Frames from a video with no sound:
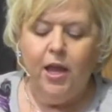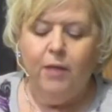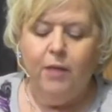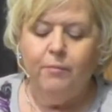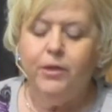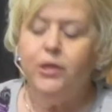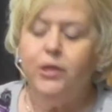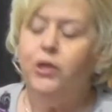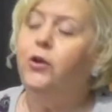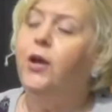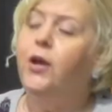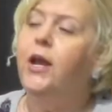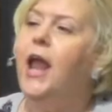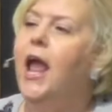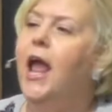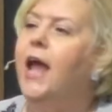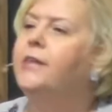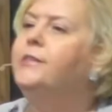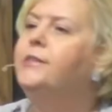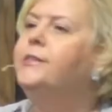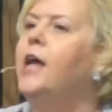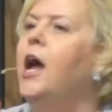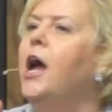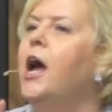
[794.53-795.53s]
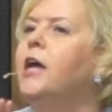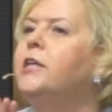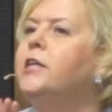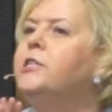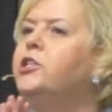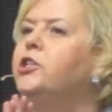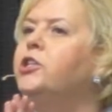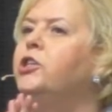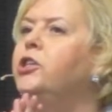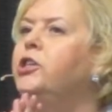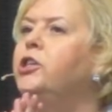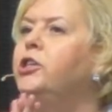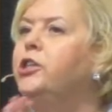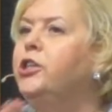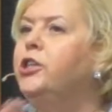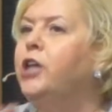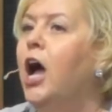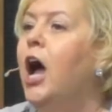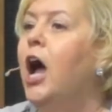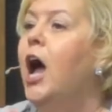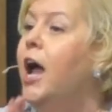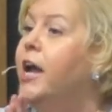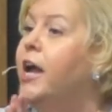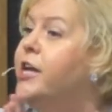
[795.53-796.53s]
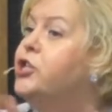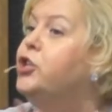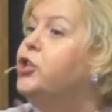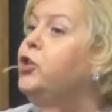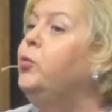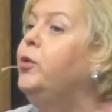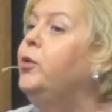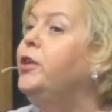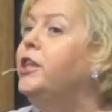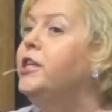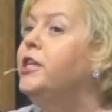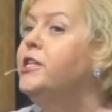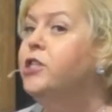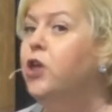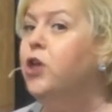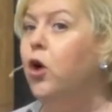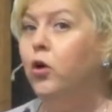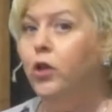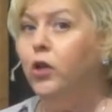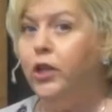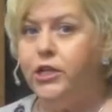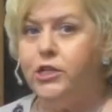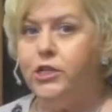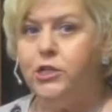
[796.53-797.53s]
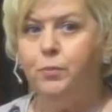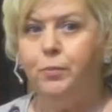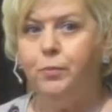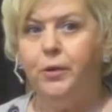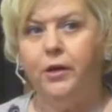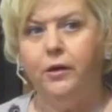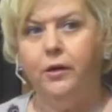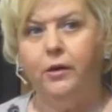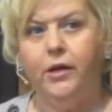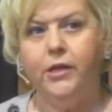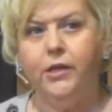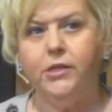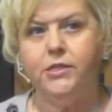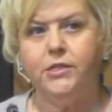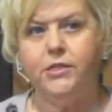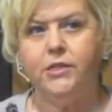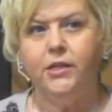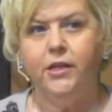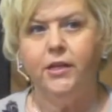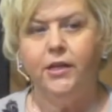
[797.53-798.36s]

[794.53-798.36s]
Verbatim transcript: But you can ask God to guide you with His Holy Spirit